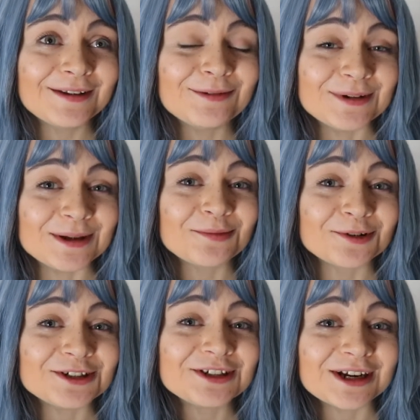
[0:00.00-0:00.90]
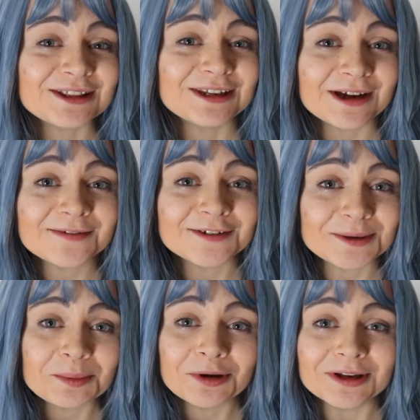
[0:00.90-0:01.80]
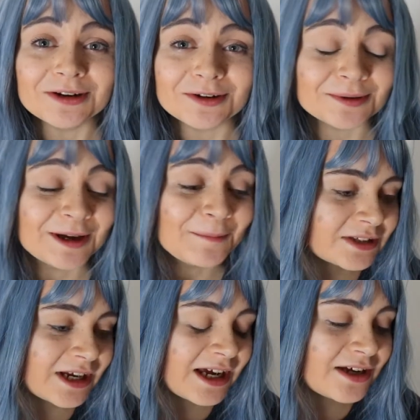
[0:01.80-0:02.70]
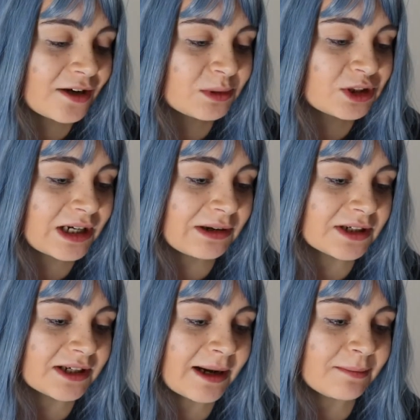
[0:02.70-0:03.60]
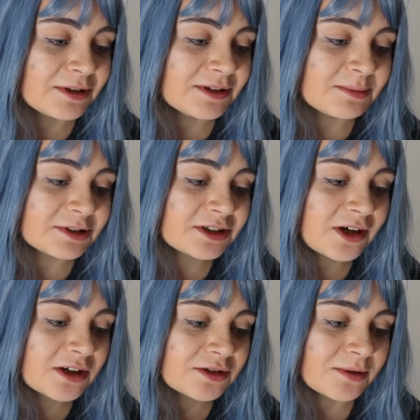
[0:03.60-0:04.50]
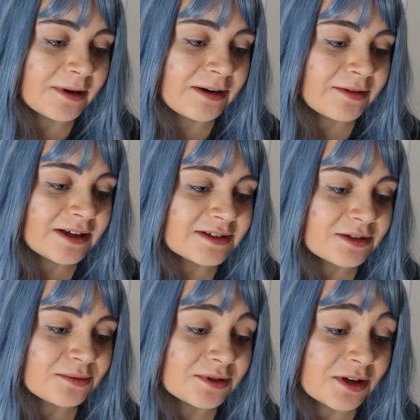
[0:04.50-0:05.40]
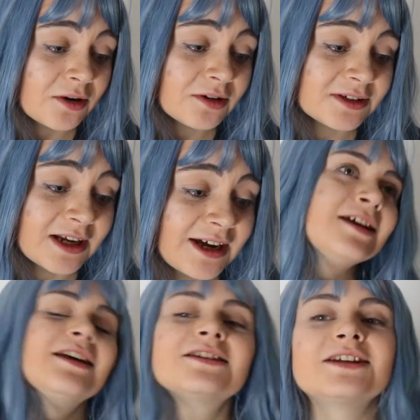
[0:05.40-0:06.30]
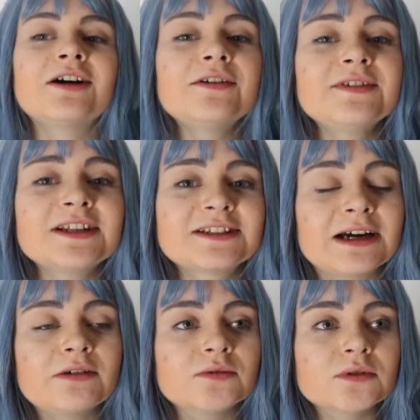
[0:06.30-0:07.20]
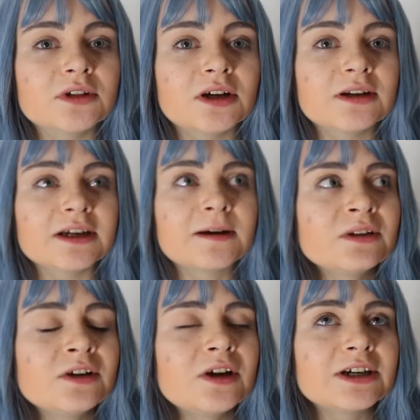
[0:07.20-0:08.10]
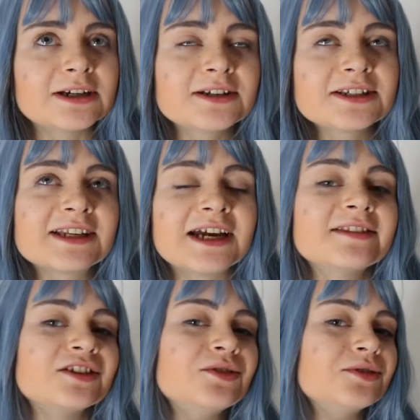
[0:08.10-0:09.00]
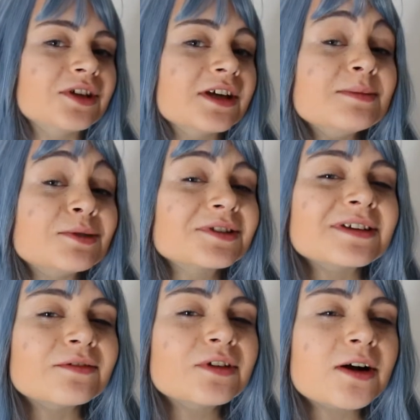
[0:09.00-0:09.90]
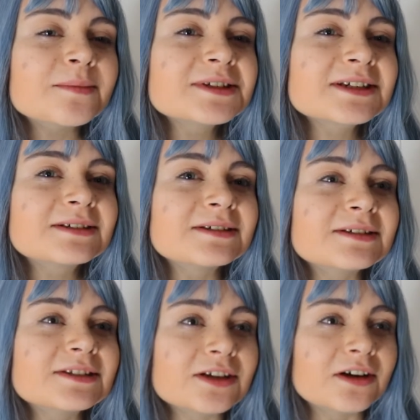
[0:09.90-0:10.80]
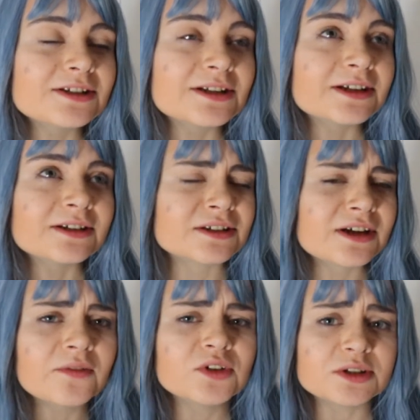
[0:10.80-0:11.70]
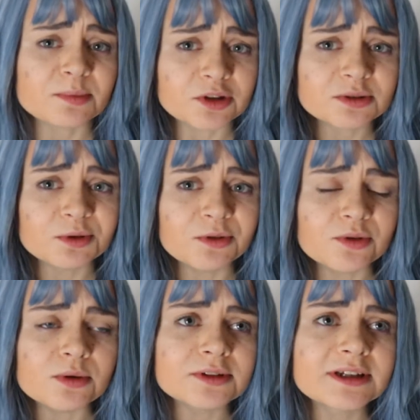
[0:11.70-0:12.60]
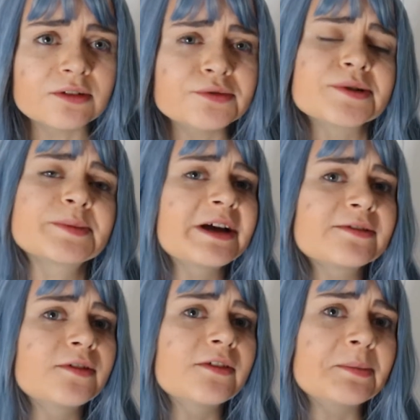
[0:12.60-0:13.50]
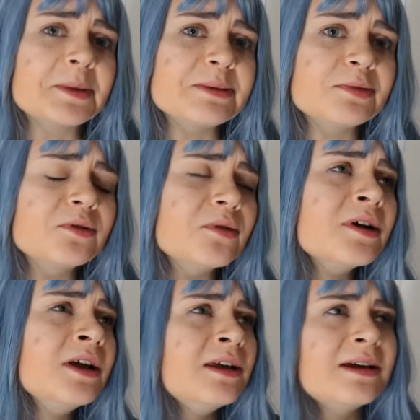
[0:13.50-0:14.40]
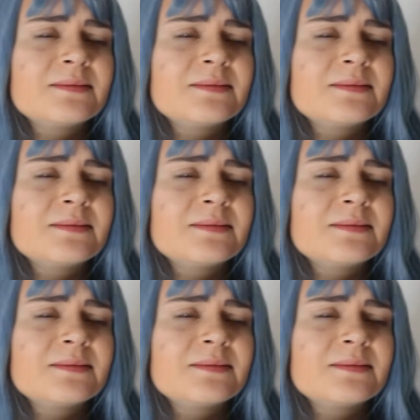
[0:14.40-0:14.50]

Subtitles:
we appreciate the effort you put into it. Today I was shouted at because my scars were out as it was a hot day. See, I think that's out of order. Like, I understand that you should keep your self-harm scars like as covered as possible, of course, out of respect for other people and